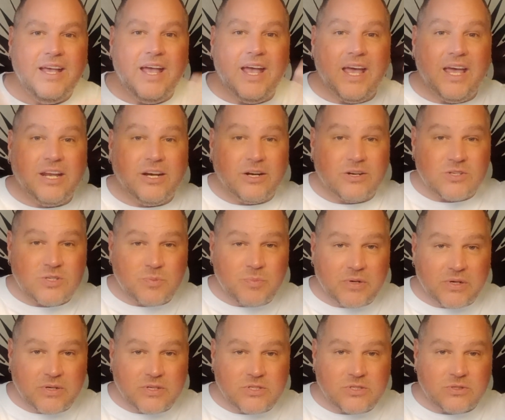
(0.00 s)
and our
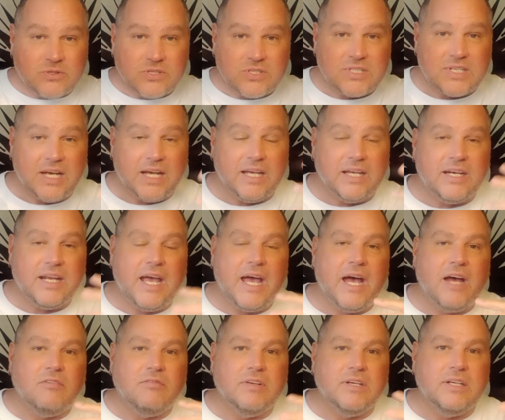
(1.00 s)
spiritual side
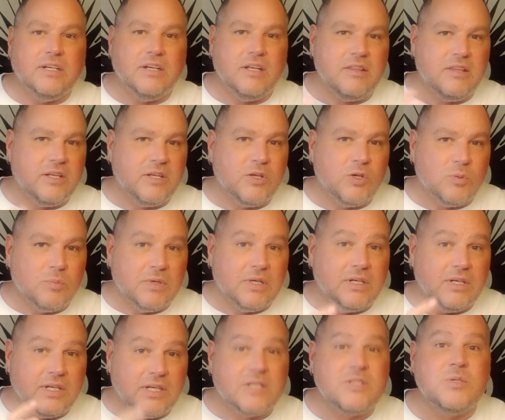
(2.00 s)
having the
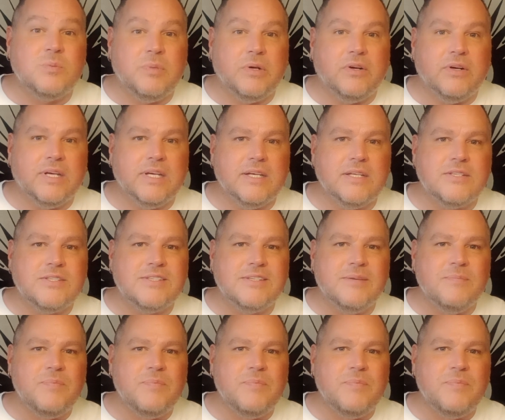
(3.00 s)
human experience.